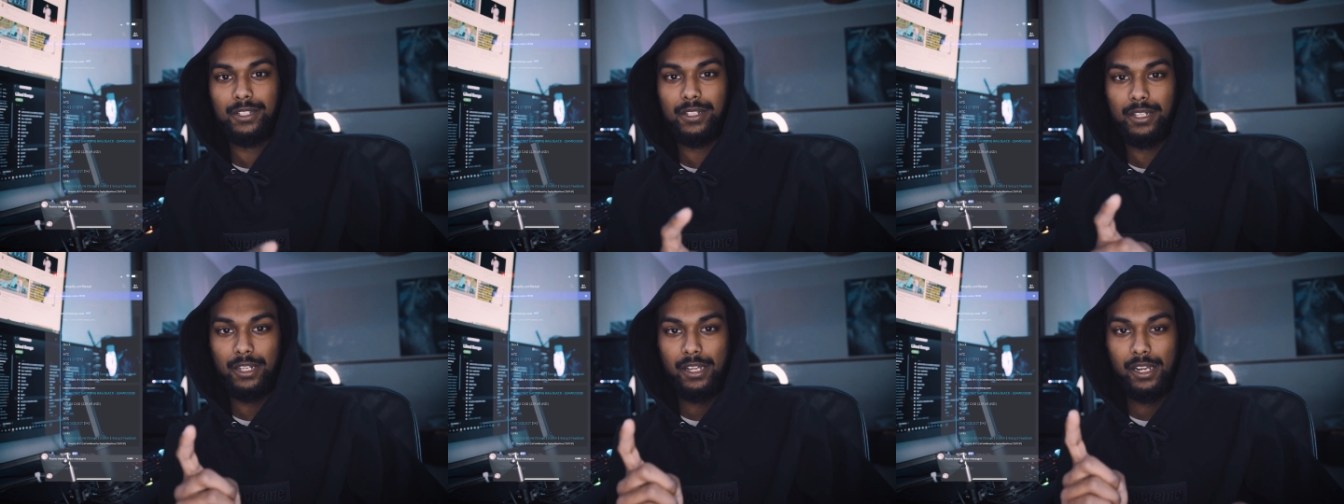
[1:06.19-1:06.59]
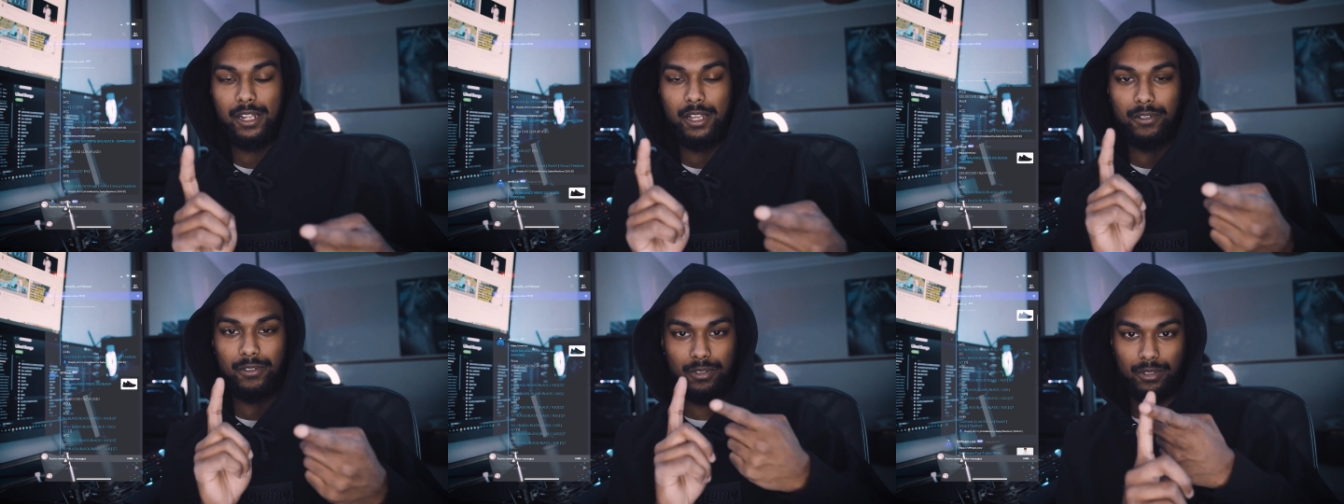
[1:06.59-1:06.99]
It
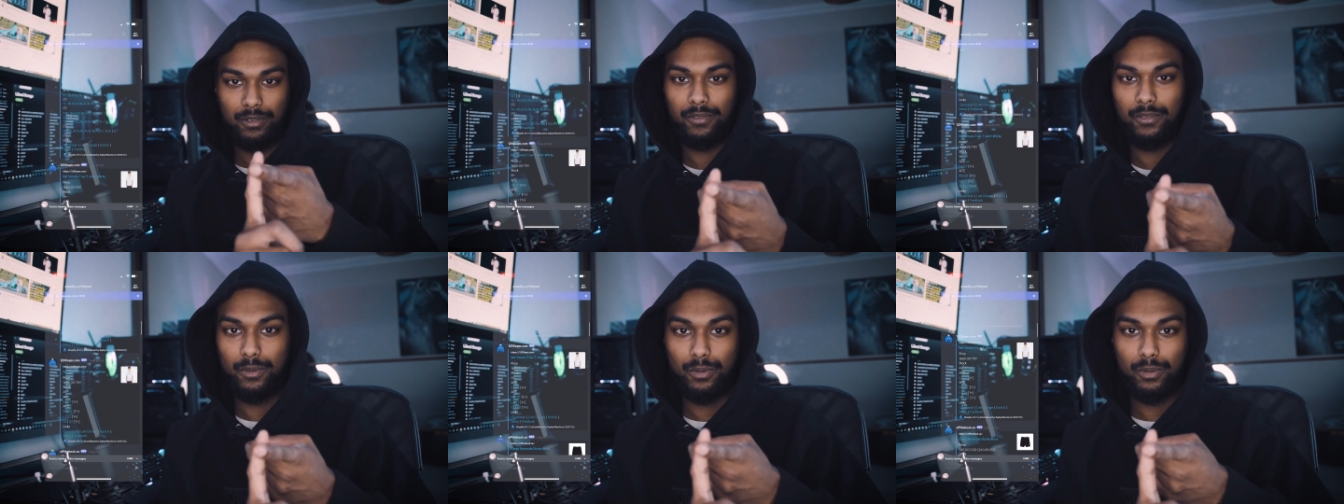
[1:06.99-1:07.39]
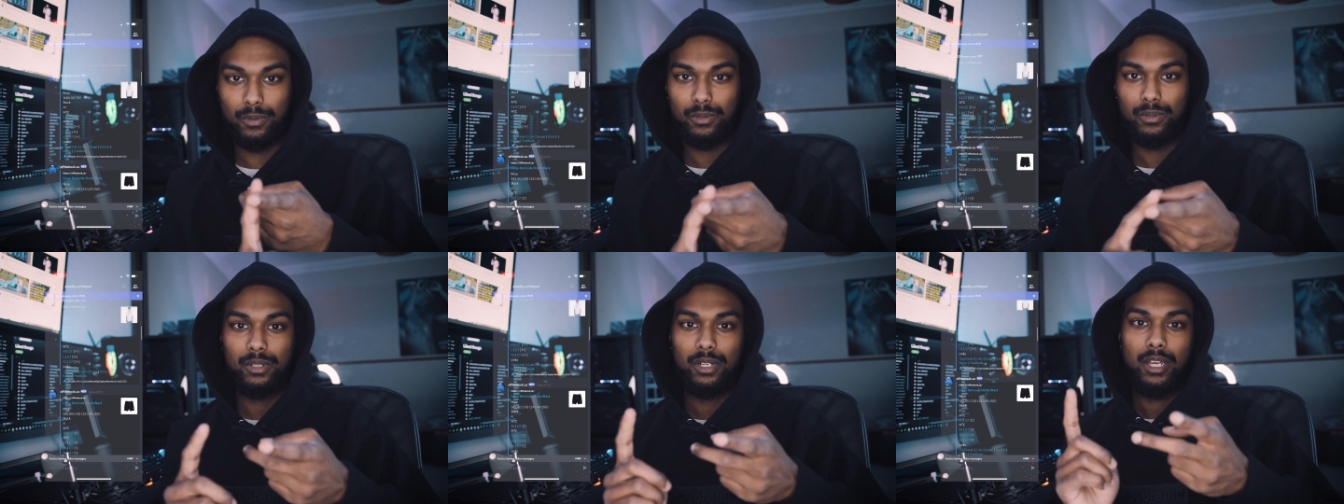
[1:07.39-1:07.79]
allows you to
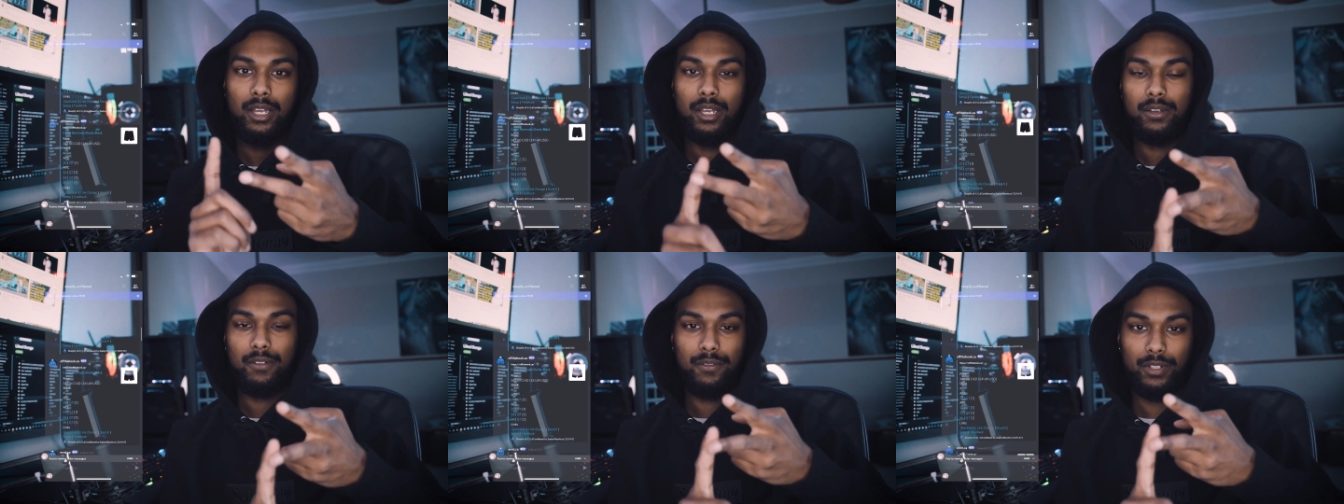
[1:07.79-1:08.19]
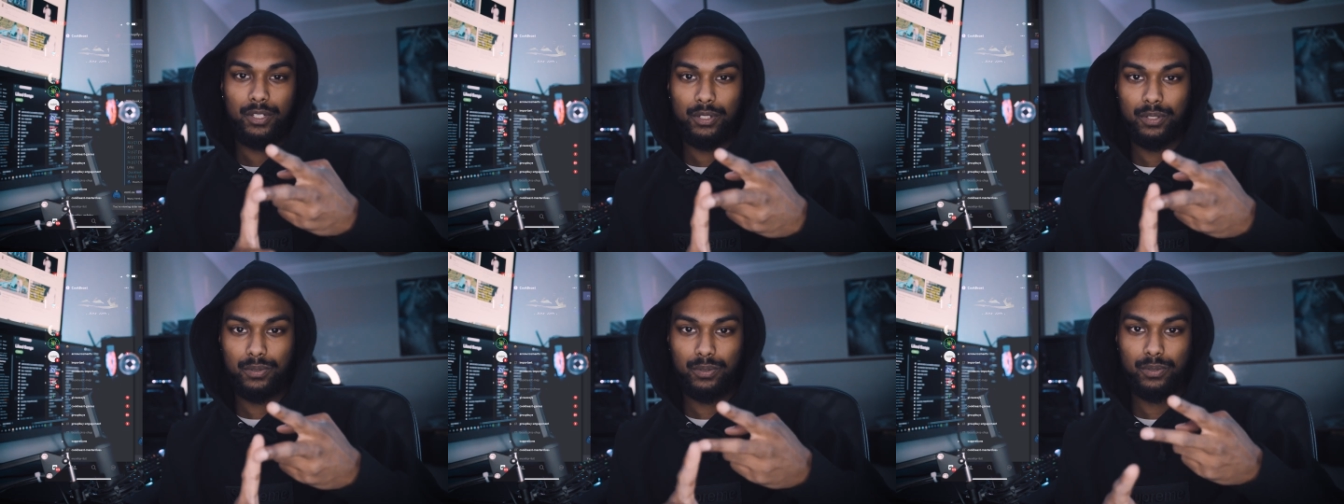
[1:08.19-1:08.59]
call, video
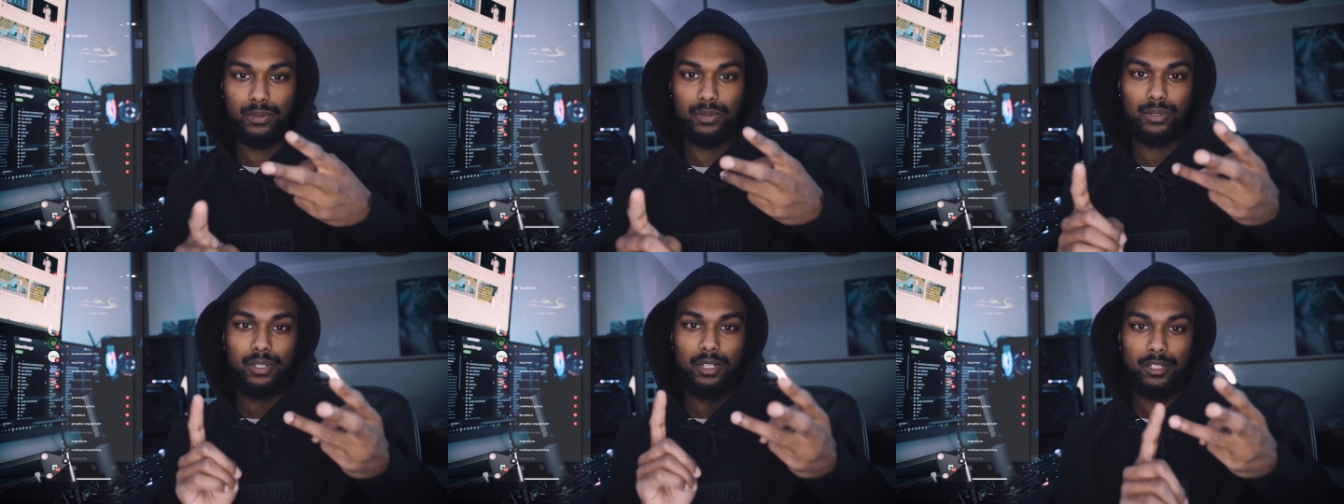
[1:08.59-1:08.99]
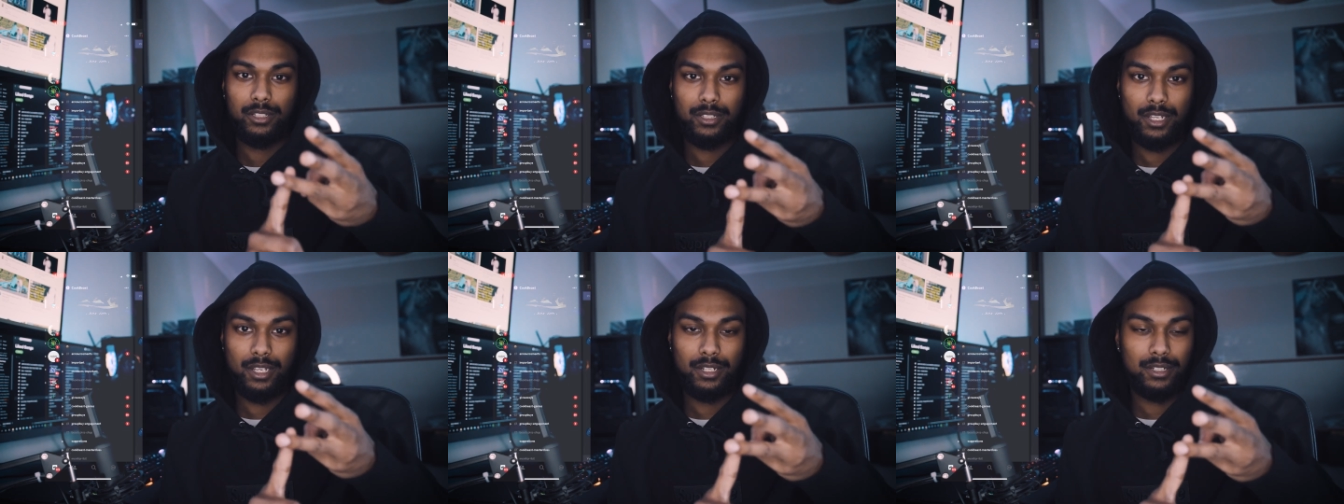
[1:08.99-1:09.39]
call,
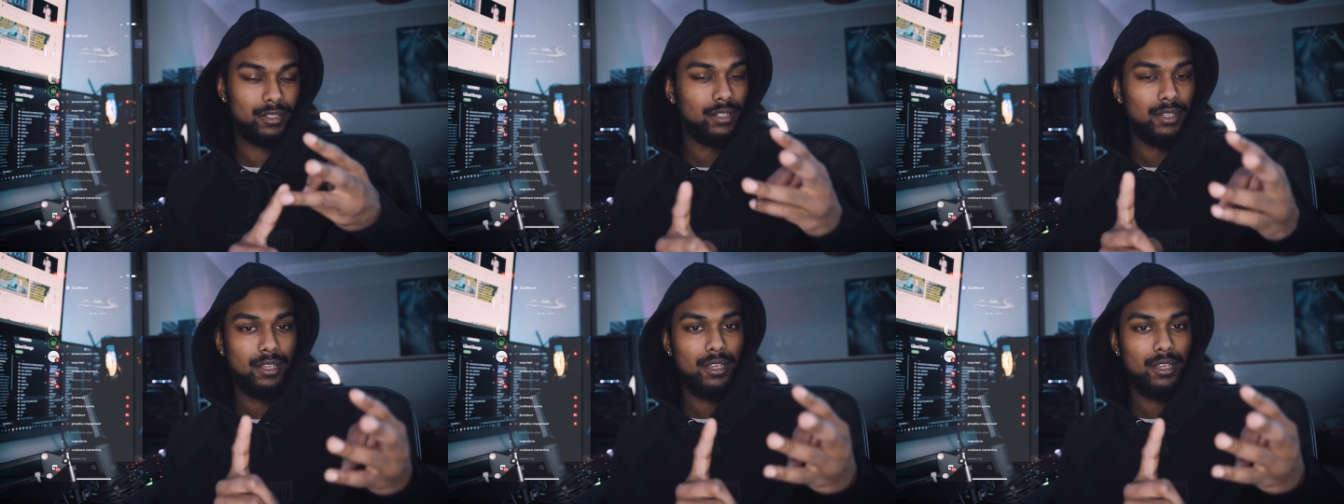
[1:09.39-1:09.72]
text,